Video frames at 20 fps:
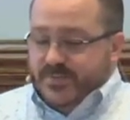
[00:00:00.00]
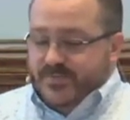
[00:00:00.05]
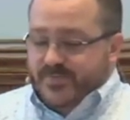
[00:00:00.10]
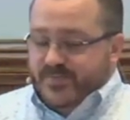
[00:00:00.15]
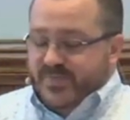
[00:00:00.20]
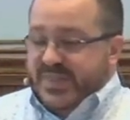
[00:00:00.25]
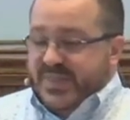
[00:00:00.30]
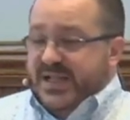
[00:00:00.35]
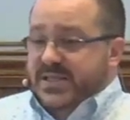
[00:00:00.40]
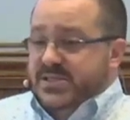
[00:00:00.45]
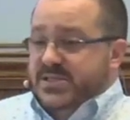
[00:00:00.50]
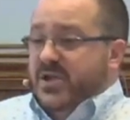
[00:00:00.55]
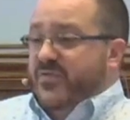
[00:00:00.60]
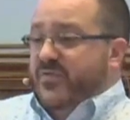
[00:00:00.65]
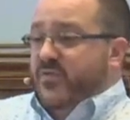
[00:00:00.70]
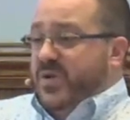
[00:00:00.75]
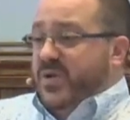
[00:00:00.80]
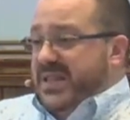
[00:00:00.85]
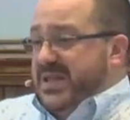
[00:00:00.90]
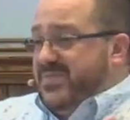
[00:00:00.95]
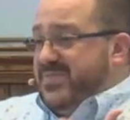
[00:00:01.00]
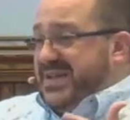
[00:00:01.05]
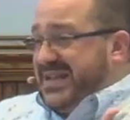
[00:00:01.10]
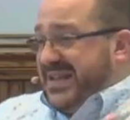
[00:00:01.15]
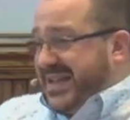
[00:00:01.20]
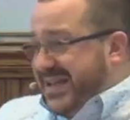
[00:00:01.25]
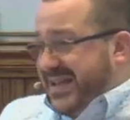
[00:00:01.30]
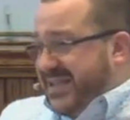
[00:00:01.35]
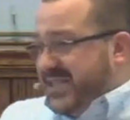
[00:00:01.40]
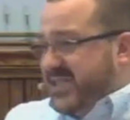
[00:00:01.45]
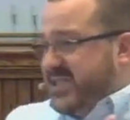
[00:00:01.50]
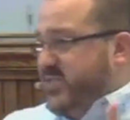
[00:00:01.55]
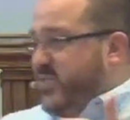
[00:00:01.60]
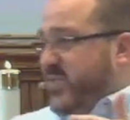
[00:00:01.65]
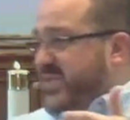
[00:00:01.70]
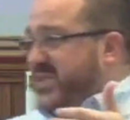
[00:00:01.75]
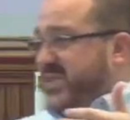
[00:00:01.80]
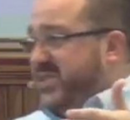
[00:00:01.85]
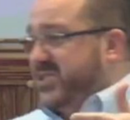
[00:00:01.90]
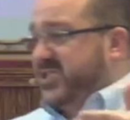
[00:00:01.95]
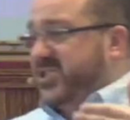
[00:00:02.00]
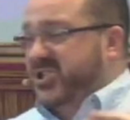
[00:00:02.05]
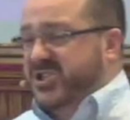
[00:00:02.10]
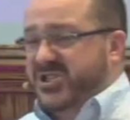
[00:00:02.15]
that stuff really begins with this